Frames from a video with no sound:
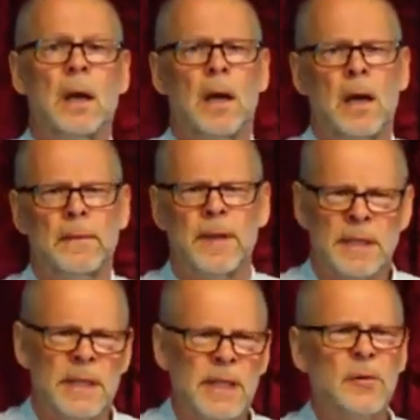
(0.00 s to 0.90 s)
the
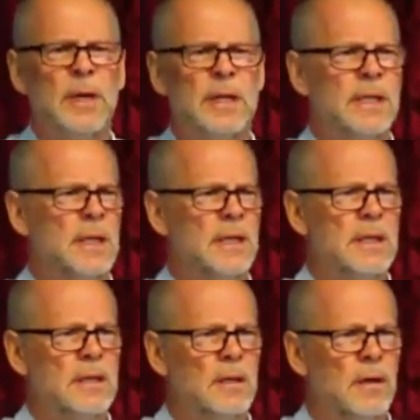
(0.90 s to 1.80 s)
seriousness
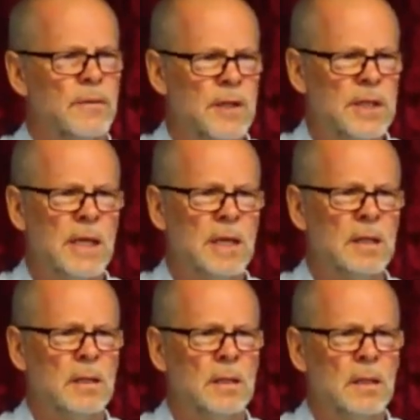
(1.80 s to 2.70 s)
of sin
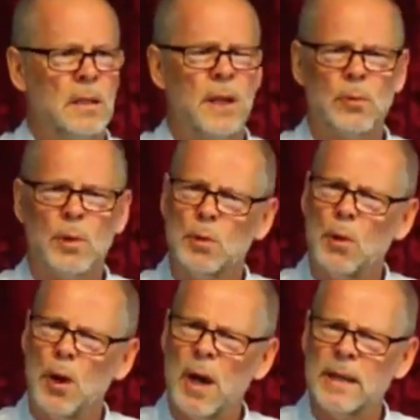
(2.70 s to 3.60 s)
that
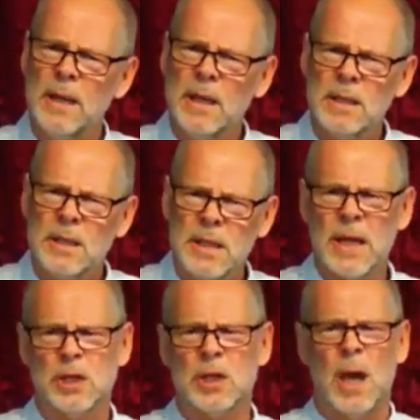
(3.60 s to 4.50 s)
required
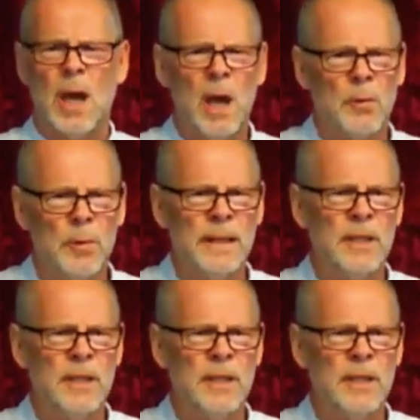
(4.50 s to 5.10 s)
such a horrendous